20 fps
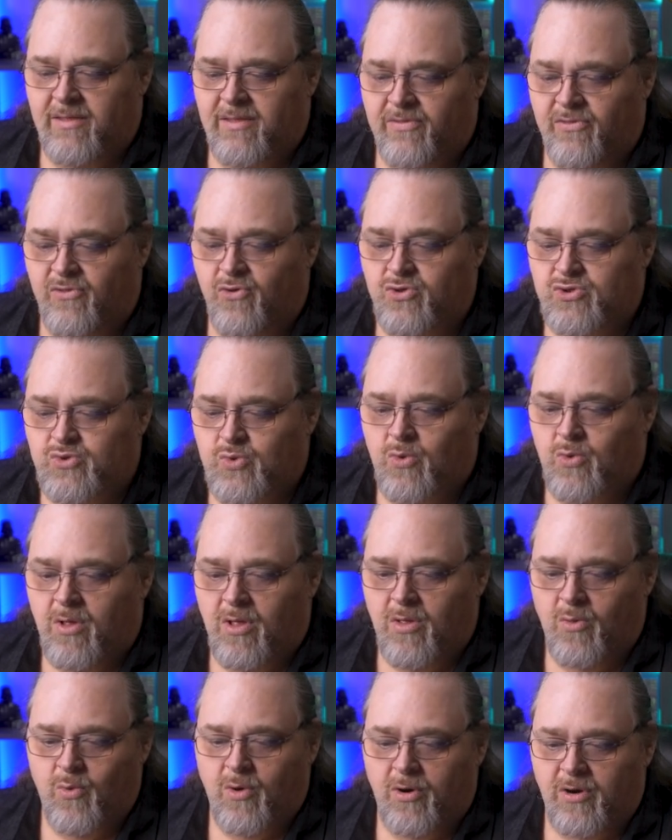Those will
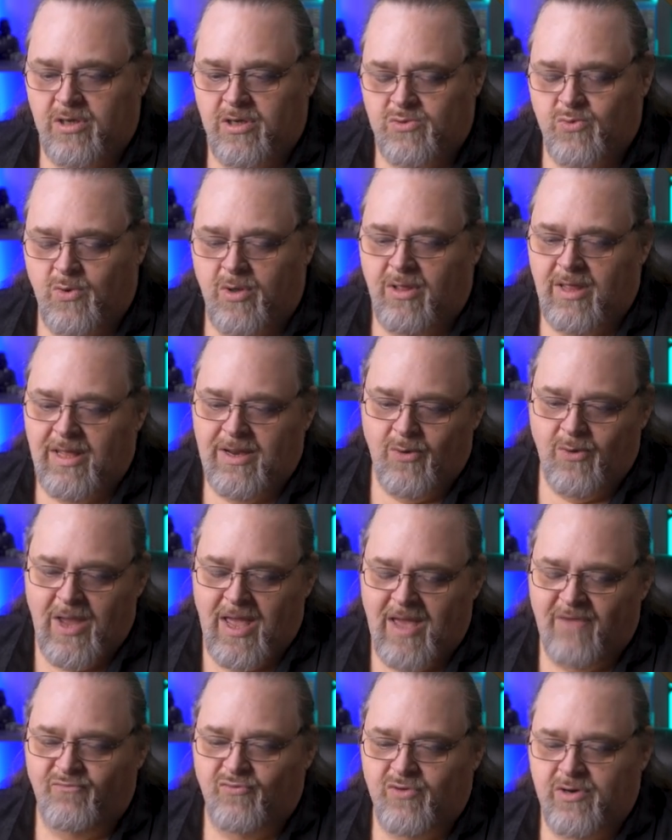all work as well. I don't
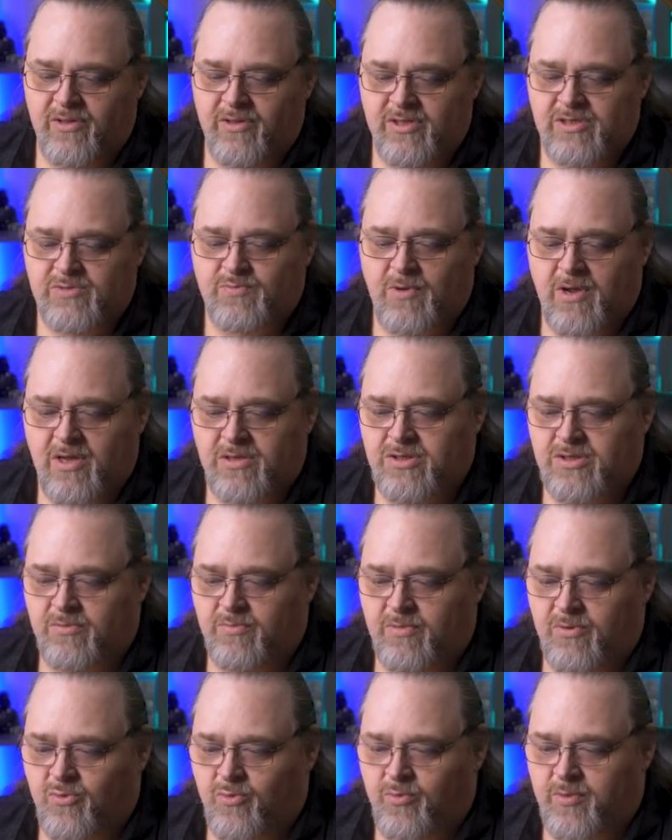have one in this project,
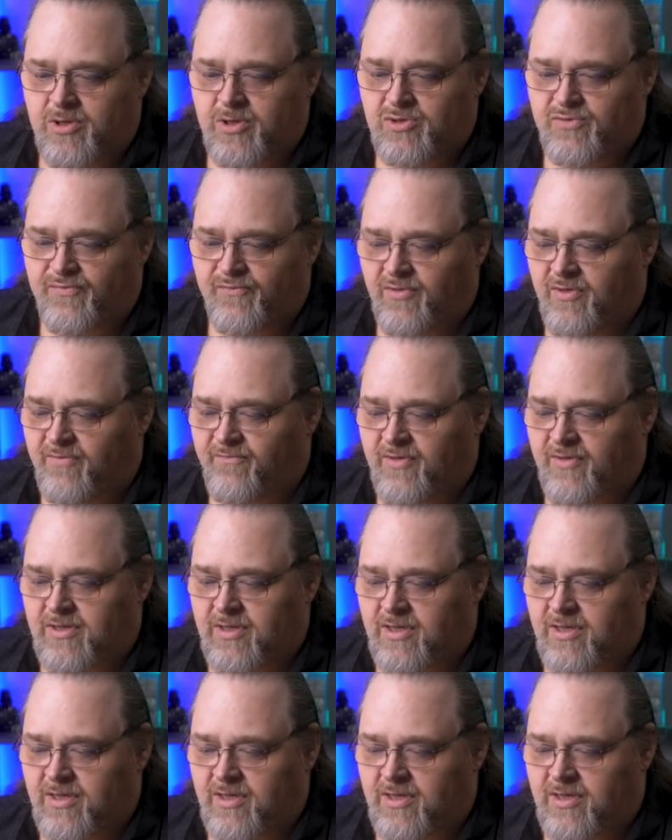but it would be useful if I